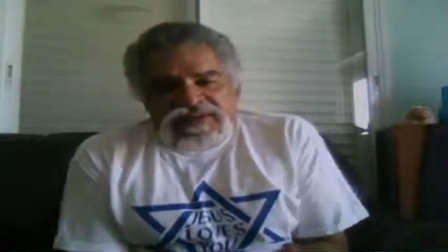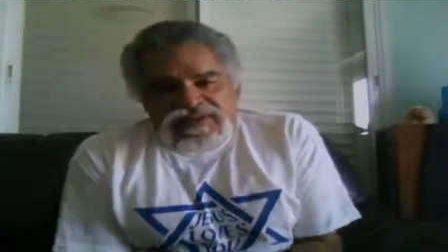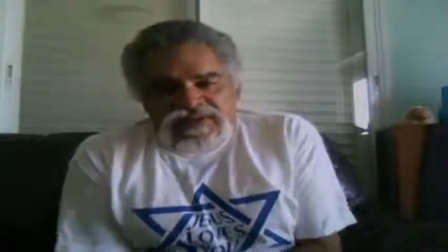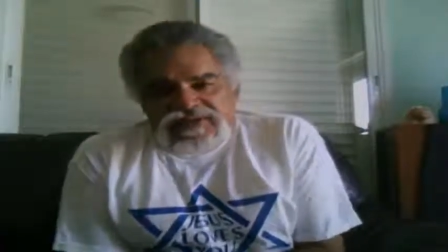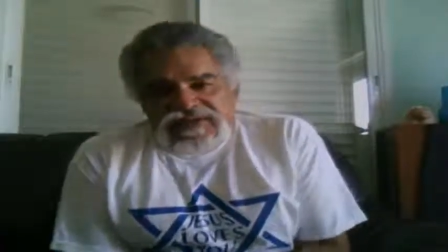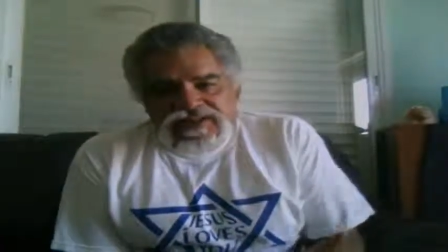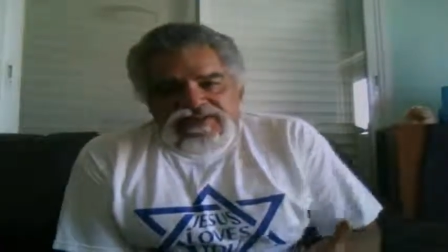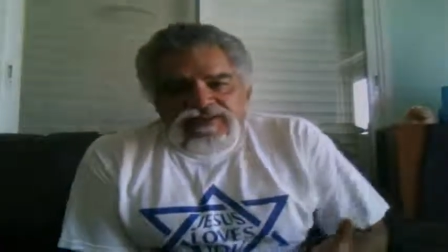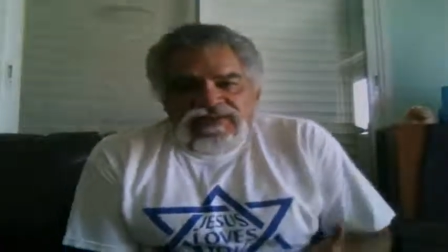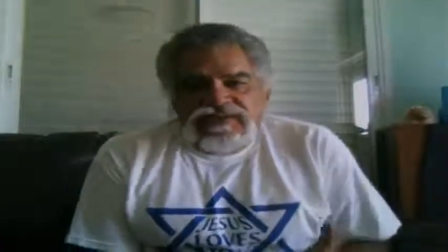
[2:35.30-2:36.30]
happens over
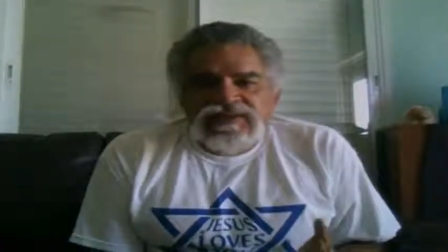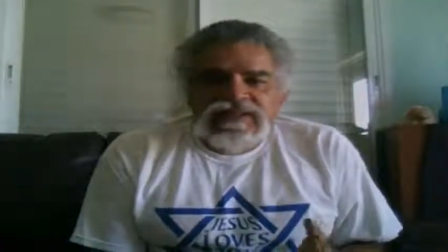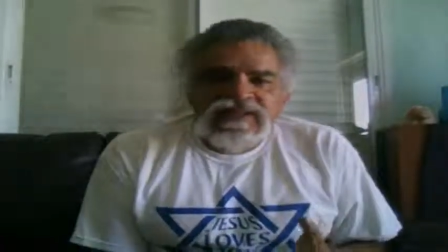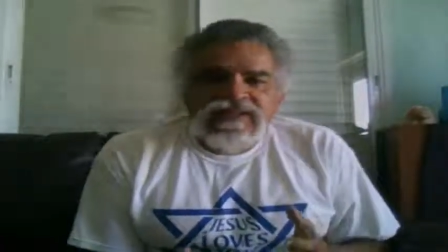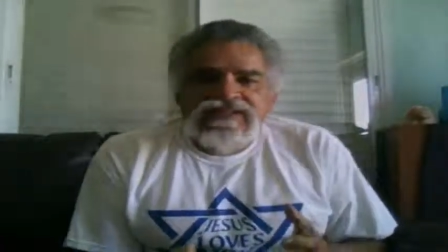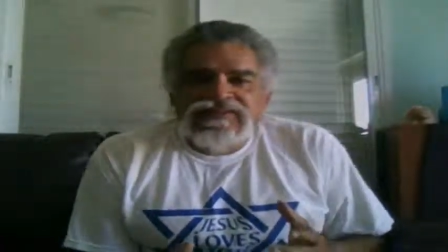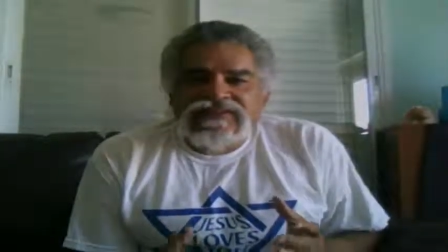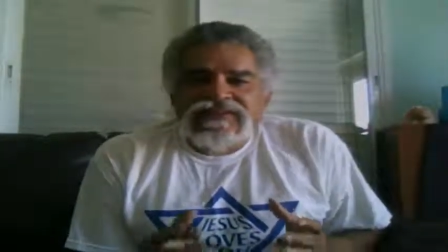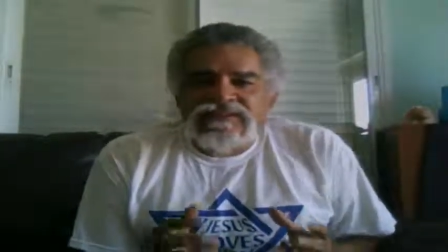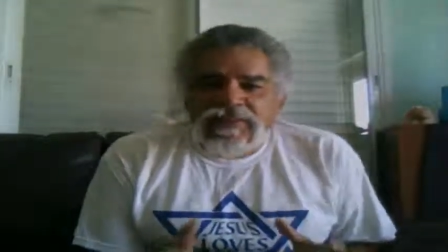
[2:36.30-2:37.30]
here in Israel?
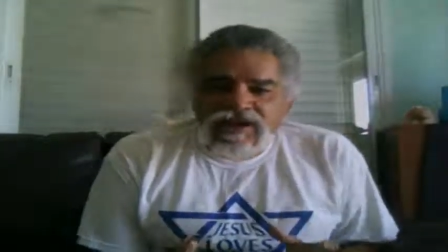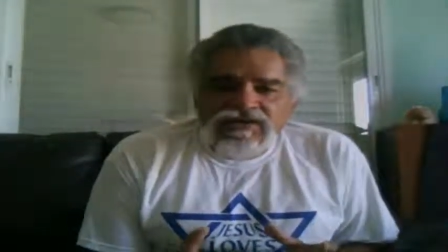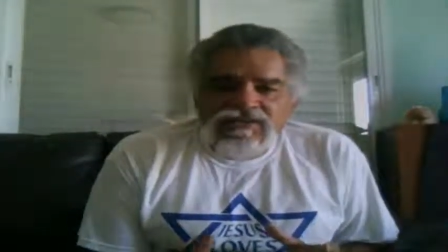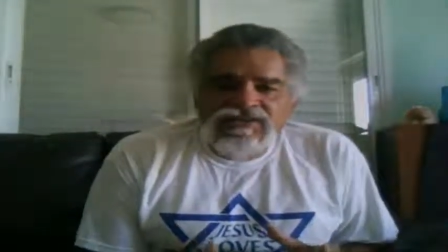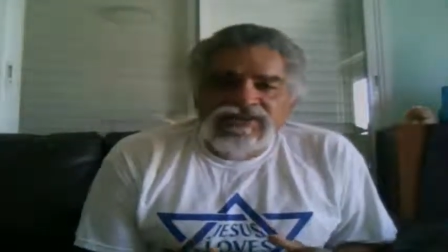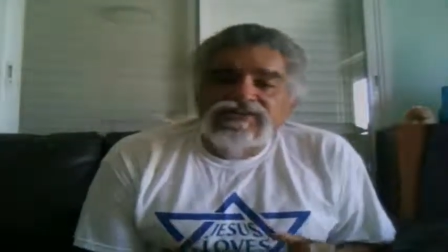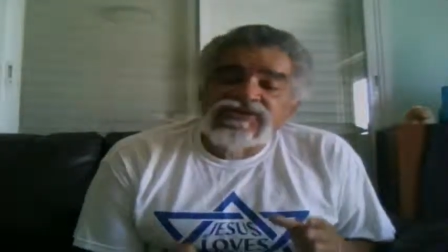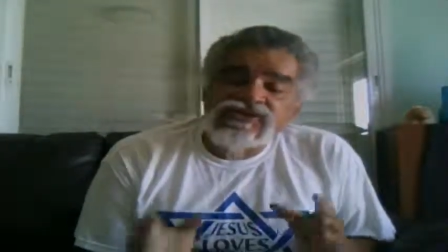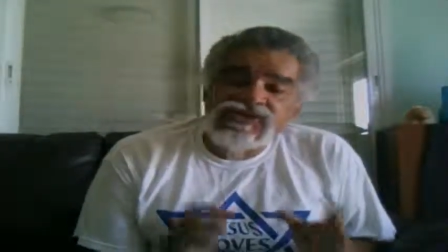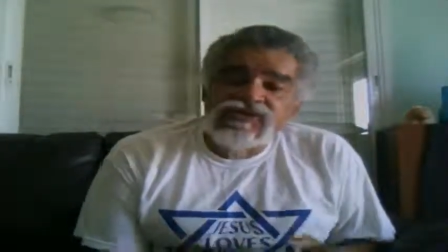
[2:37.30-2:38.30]
It's a
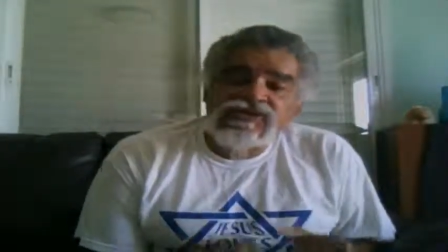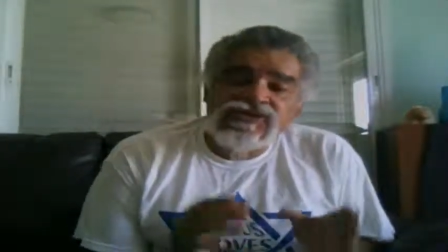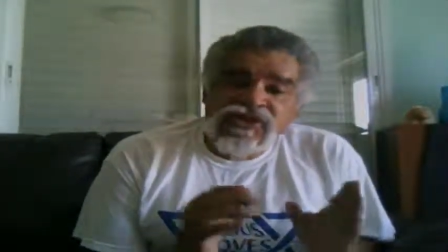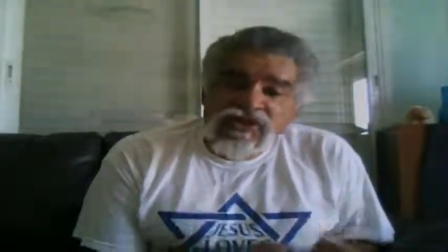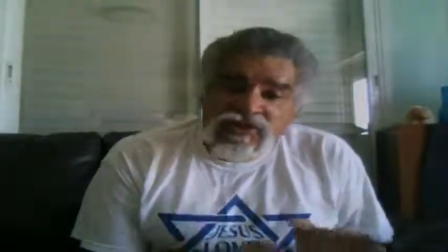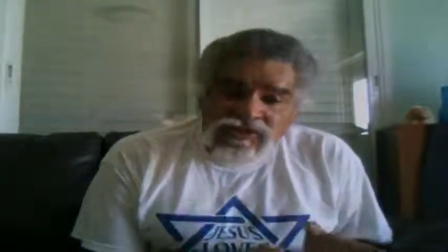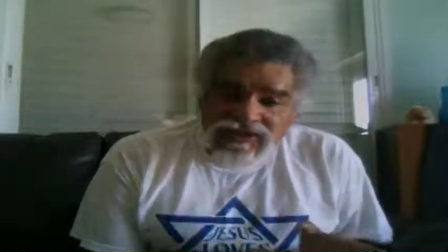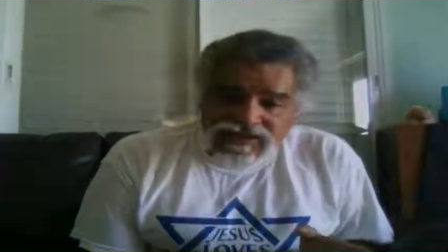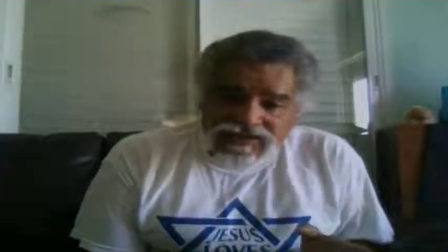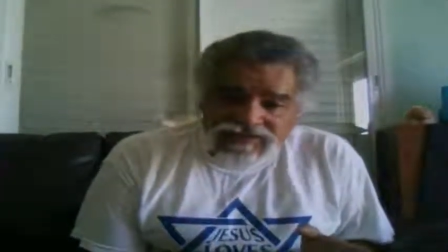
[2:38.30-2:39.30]
democracy for
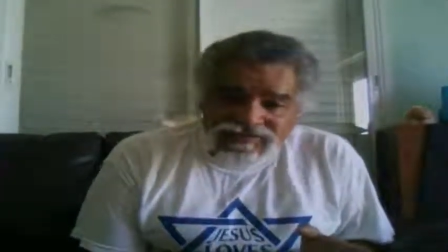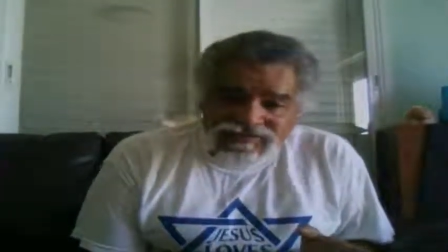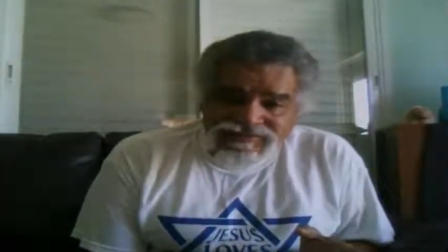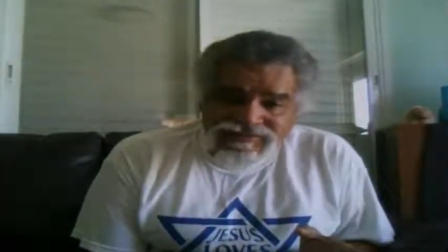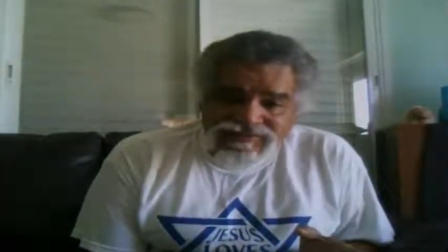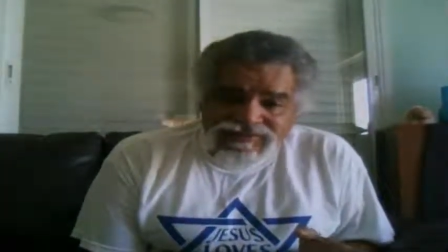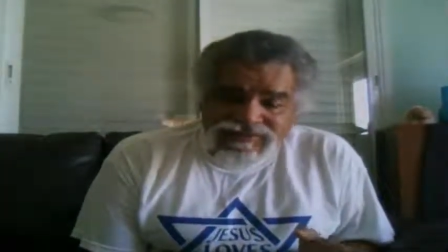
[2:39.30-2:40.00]
Jews only.